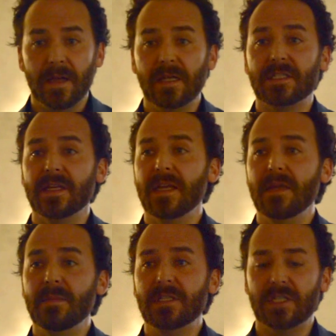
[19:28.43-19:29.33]
it's the
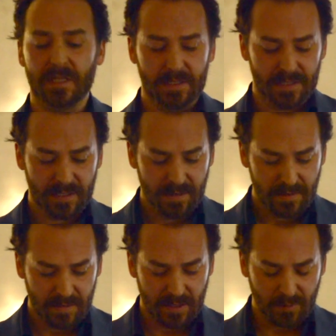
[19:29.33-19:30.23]
images
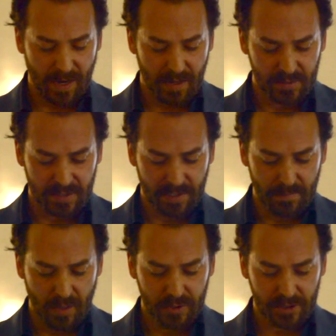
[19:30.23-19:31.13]
that arouse the
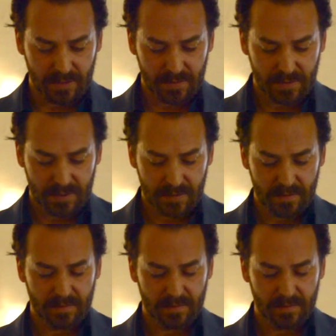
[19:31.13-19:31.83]
emotions.